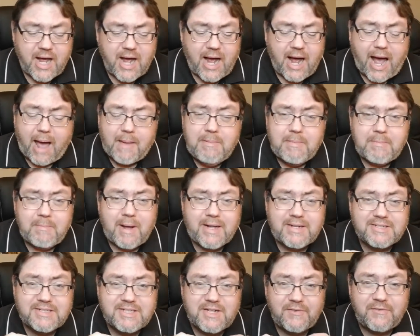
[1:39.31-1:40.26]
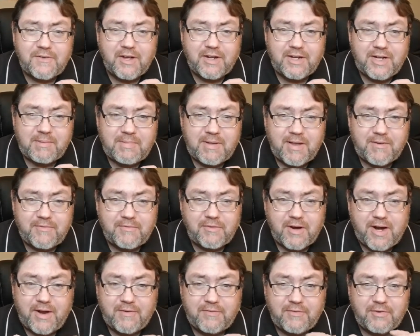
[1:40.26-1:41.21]
I've been buying stuff on eBay
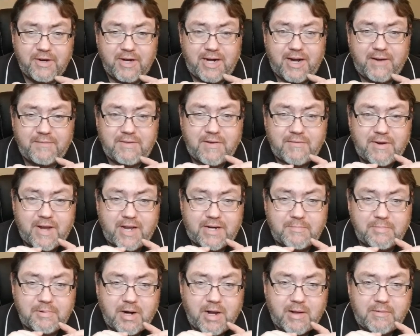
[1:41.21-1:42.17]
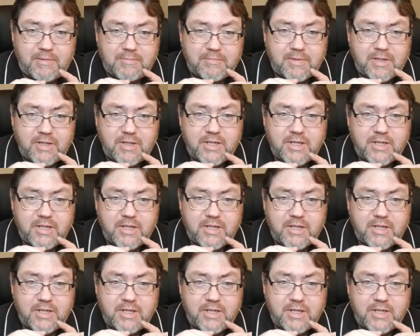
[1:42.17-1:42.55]
forever, and I've never had a problem.